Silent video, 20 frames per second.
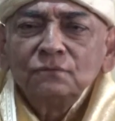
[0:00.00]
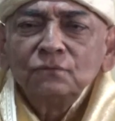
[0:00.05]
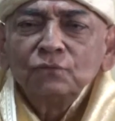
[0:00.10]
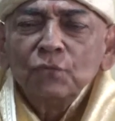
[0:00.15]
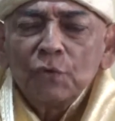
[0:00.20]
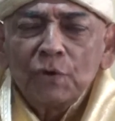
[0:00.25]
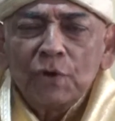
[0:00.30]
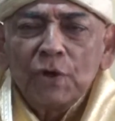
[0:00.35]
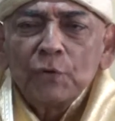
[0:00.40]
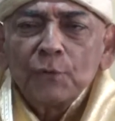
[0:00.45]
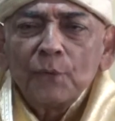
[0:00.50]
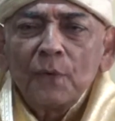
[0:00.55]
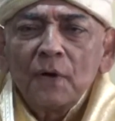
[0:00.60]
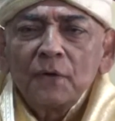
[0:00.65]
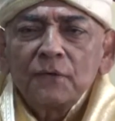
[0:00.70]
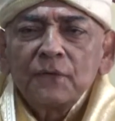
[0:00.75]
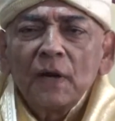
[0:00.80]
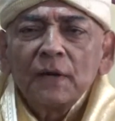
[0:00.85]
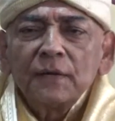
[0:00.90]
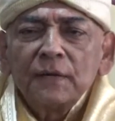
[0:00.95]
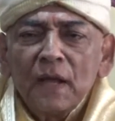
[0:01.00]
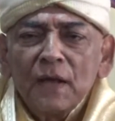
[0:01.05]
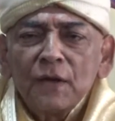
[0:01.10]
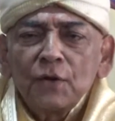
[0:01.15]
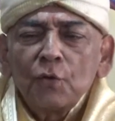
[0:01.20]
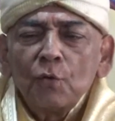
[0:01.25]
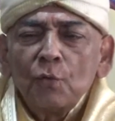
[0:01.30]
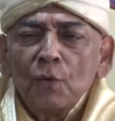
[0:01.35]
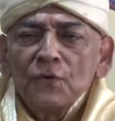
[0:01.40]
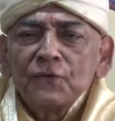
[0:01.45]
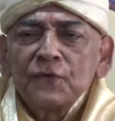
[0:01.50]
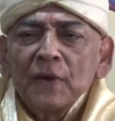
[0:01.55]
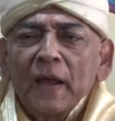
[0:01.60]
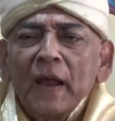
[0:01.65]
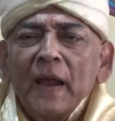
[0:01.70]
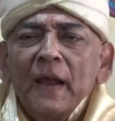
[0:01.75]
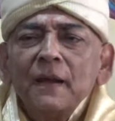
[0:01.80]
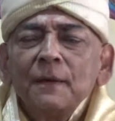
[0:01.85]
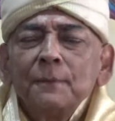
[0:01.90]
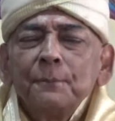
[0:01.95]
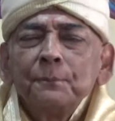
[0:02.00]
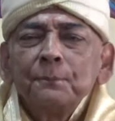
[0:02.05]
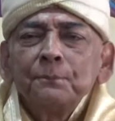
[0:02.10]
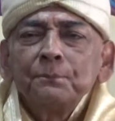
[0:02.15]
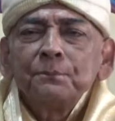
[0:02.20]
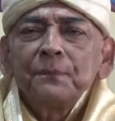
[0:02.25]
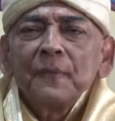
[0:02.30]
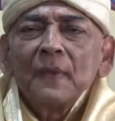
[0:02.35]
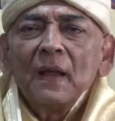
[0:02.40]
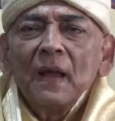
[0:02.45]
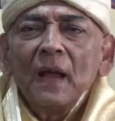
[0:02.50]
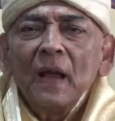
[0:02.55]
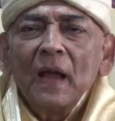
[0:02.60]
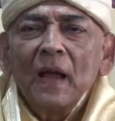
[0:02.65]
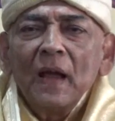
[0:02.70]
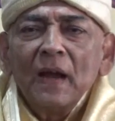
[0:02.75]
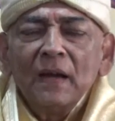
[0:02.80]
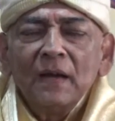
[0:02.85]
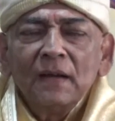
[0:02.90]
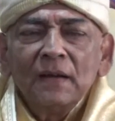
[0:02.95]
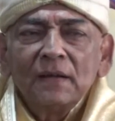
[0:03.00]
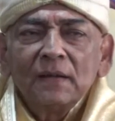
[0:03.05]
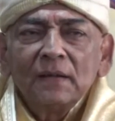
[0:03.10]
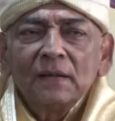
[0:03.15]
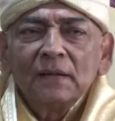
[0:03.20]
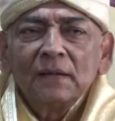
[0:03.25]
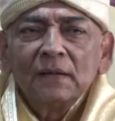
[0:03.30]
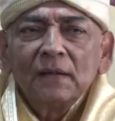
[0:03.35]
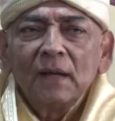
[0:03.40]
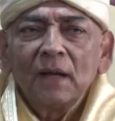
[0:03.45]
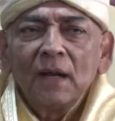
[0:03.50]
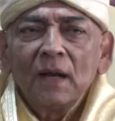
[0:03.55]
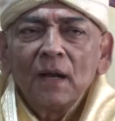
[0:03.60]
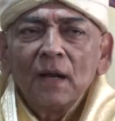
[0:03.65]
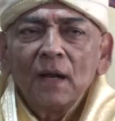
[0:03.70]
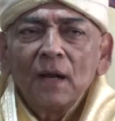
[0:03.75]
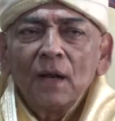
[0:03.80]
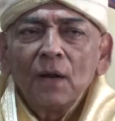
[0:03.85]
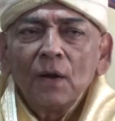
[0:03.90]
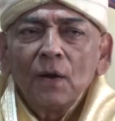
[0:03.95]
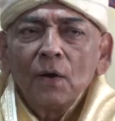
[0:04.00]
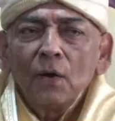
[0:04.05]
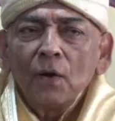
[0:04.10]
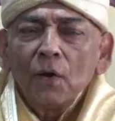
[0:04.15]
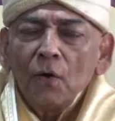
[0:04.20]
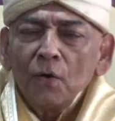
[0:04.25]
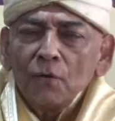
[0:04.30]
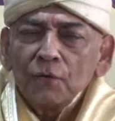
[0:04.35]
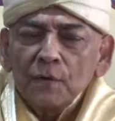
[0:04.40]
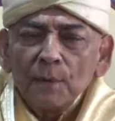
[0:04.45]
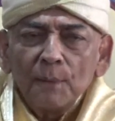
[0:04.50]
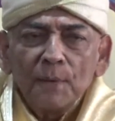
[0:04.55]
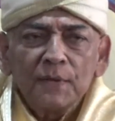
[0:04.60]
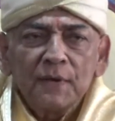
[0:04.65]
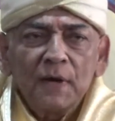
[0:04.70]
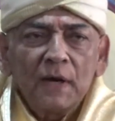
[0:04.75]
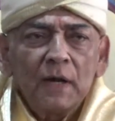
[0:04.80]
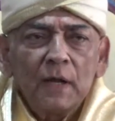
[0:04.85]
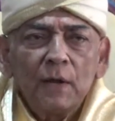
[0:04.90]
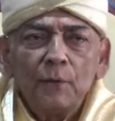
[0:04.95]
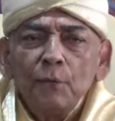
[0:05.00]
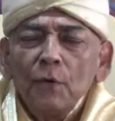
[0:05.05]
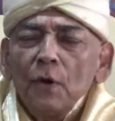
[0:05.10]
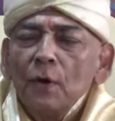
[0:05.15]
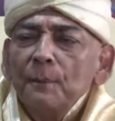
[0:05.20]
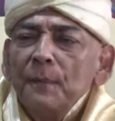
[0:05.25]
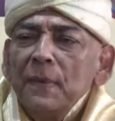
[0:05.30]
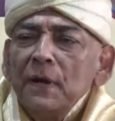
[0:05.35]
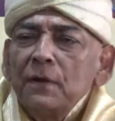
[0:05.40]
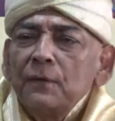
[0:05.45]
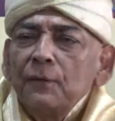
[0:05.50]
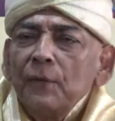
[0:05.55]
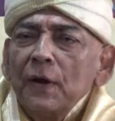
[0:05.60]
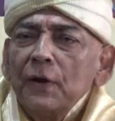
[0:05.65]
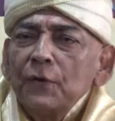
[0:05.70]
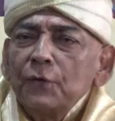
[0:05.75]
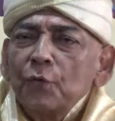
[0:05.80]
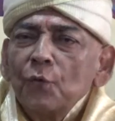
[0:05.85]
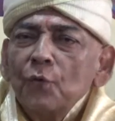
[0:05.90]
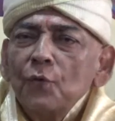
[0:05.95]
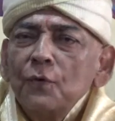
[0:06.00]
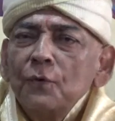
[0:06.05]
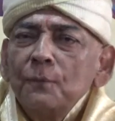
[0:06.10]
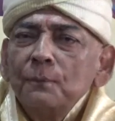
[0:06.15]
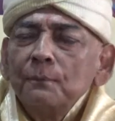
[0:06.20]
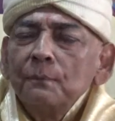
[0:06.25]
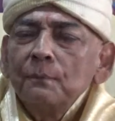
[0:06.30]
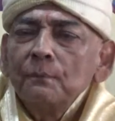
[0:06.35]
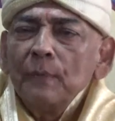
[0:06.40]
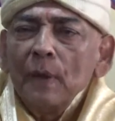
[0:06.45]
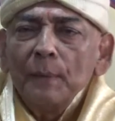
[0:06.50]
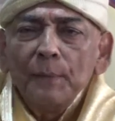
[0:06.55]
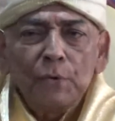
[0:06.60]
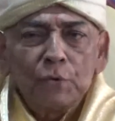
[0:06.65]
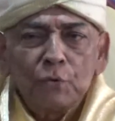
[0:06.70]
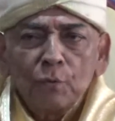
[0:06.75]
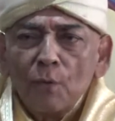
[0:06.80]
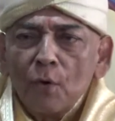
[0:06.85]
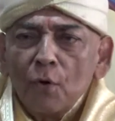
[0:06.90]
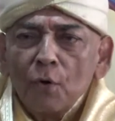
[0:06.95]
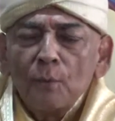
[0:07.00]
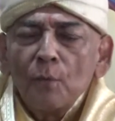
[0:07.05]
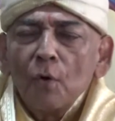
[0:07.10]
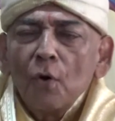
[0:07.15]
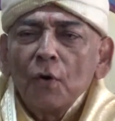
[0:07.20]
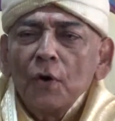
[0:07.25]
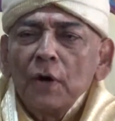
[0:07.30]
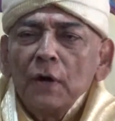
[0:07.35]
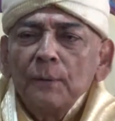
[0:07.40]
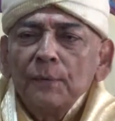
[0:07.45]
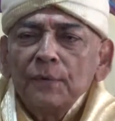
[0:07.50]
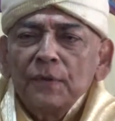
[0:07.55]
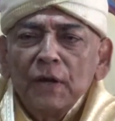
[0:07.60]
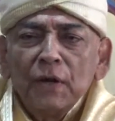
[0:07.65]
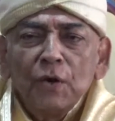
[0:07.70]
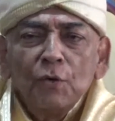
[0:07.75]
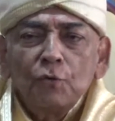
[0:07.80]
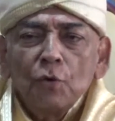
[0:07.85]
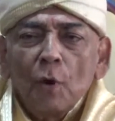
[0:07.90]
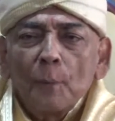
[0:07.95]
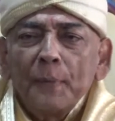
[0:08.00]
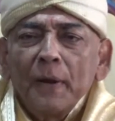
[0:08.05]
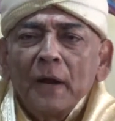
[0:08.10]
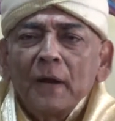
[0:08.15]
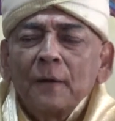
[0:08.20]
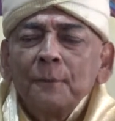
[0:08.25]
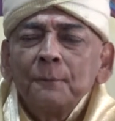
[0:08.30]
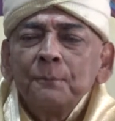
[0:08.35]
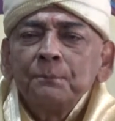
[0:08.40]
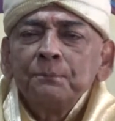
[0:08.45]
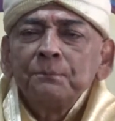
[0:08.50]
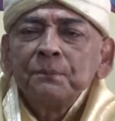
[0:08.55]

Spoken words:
With these words, I thank you once again, and on some other day we will meet very soon maybe tomorrow morning with a new topic.